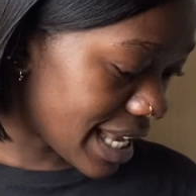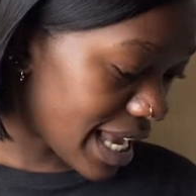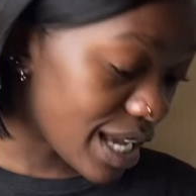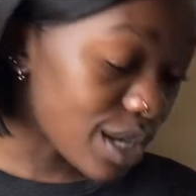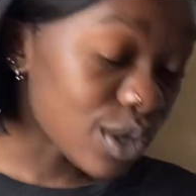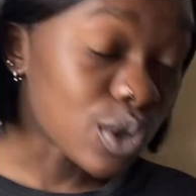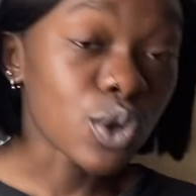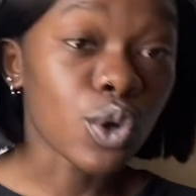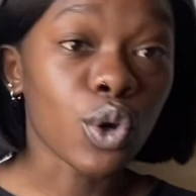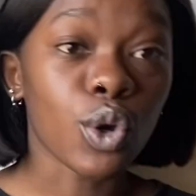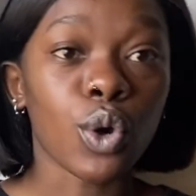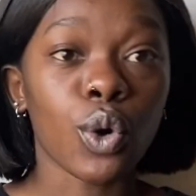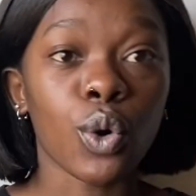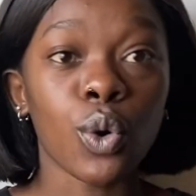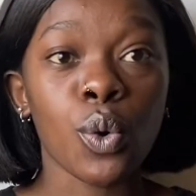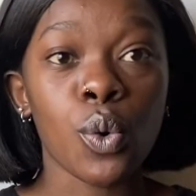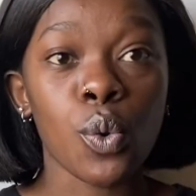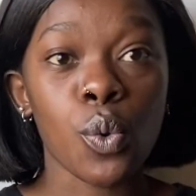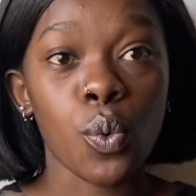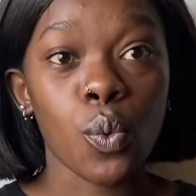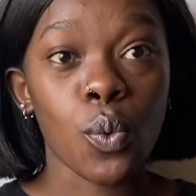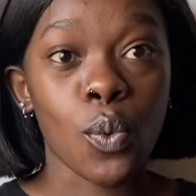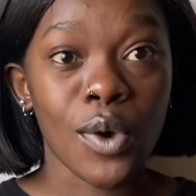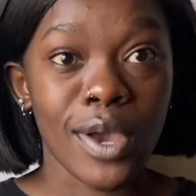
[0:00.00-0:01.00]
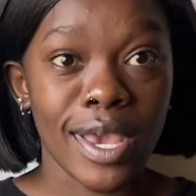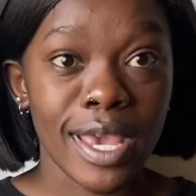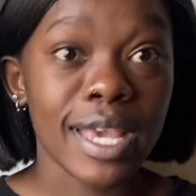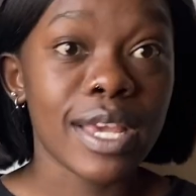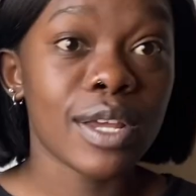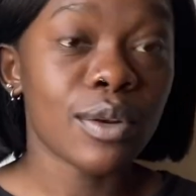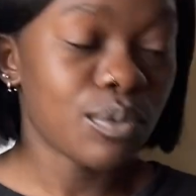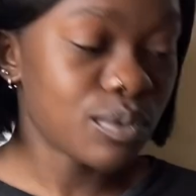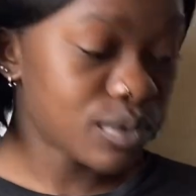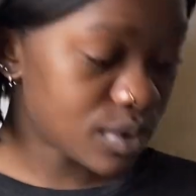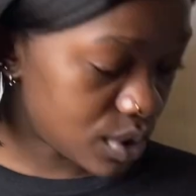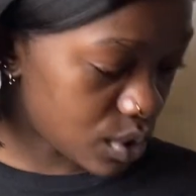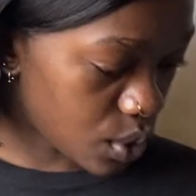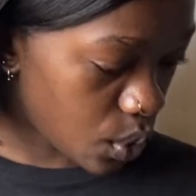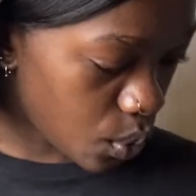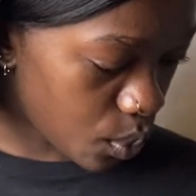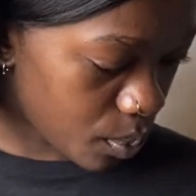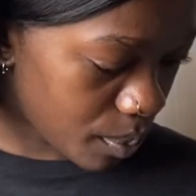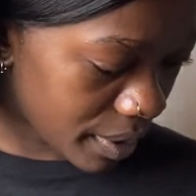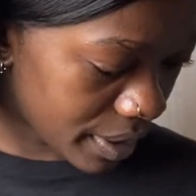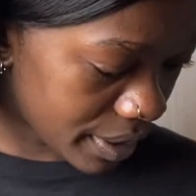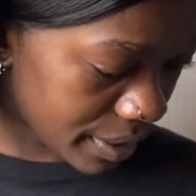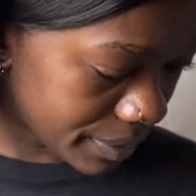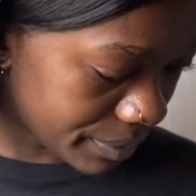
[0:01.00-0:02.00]
and go where it was
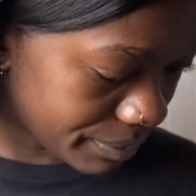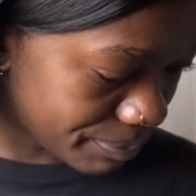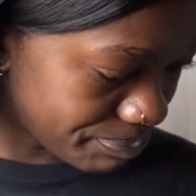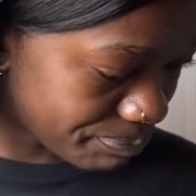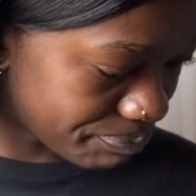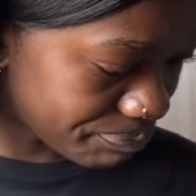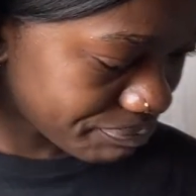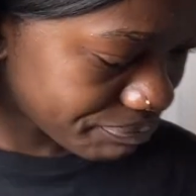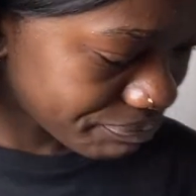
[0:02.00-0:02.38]
open